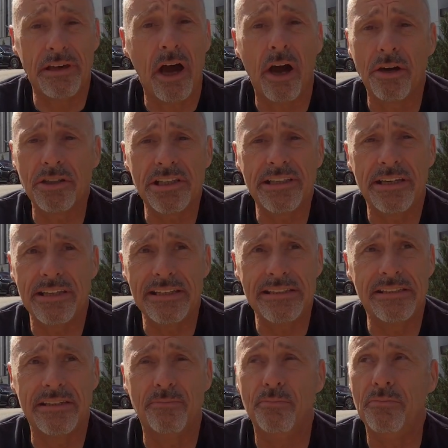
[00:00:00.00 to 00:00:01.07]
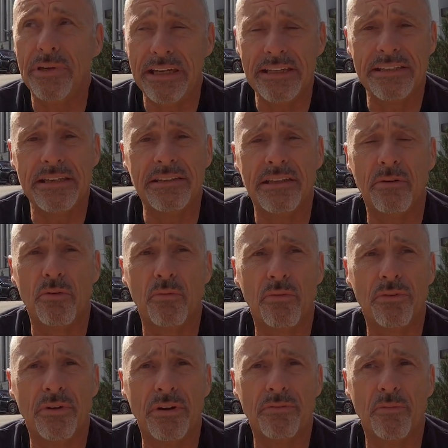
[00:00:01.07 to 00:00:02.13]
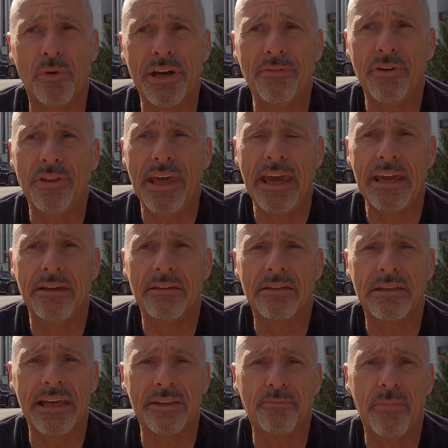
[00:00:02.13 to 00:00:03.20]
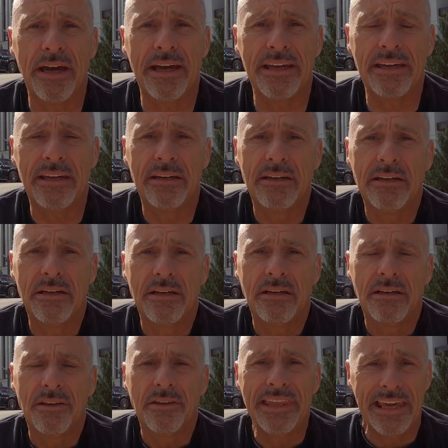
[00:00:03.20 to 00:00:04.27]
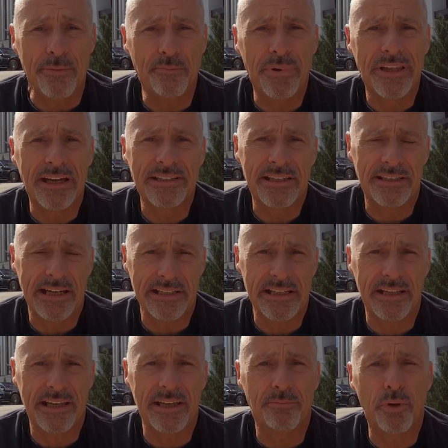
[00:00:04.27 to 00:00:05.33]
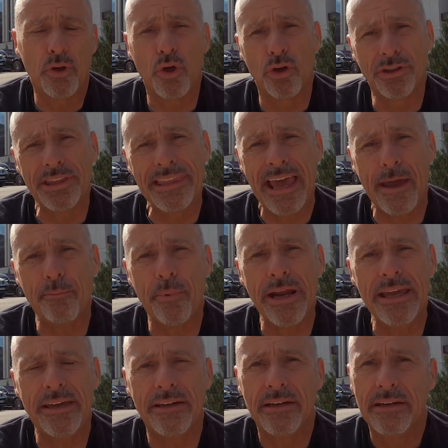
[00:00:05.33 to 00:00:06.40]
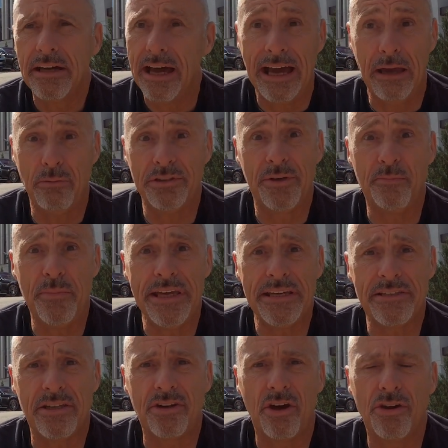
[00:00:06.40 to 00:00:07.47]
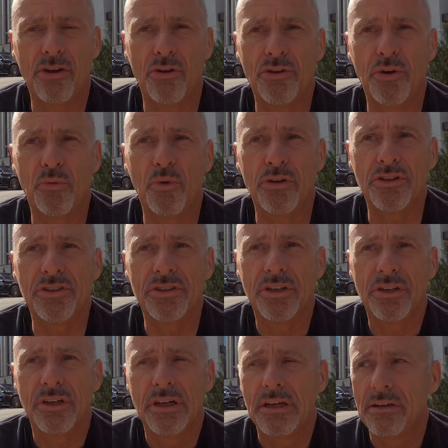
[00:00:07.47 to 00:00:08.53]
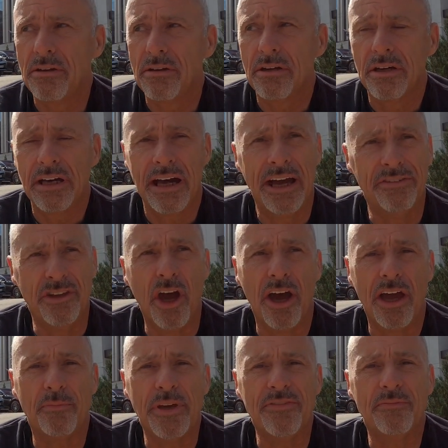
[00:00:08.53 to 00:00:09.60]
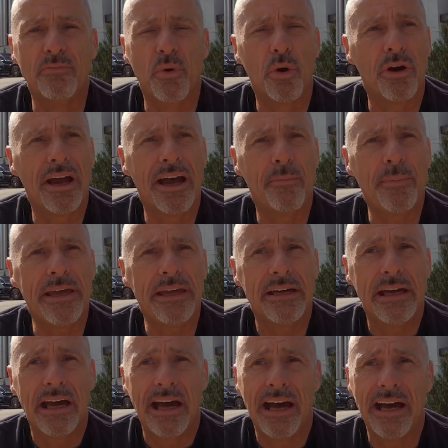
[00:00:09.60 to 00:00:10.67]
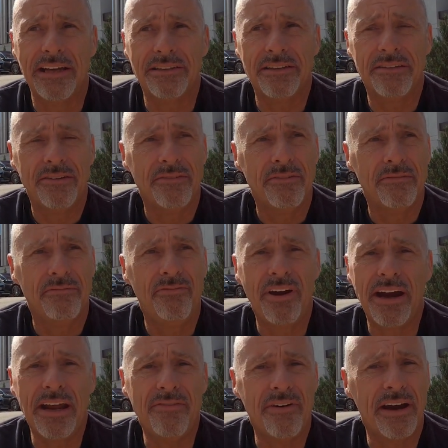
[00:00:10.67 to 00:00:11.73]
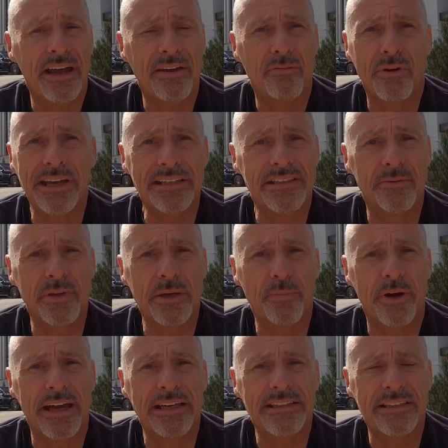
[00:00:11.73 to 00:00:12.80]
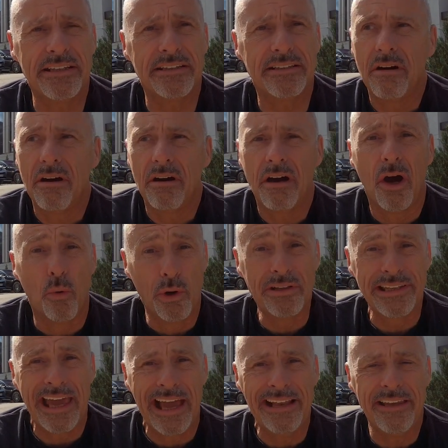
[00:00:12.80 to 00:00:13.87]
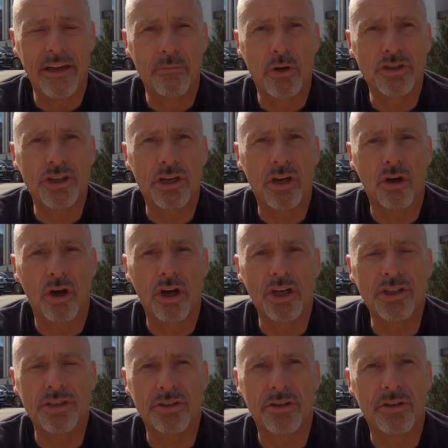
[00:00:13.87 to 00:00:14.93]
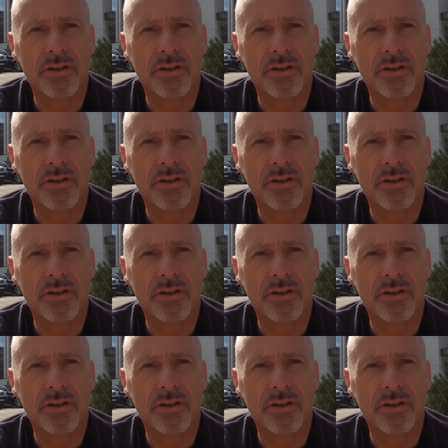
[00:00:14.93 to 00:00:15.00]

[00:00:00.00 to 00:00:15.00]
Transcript: Honestly, this is amazing. Whenever they did the implants initially and put on the temporary, I was amazed at how good it was, and now I'm even more happy, and very, very reasonably priced. I will tell you how much it cost.